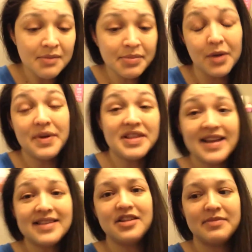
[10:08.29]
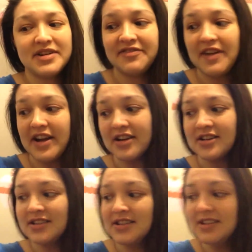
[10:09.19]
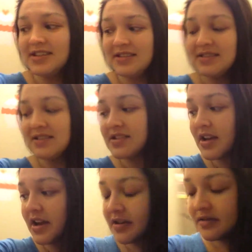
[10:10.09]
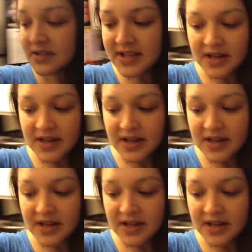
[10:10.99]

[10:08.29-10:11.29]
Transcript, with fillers: But we like the humidifier. So, is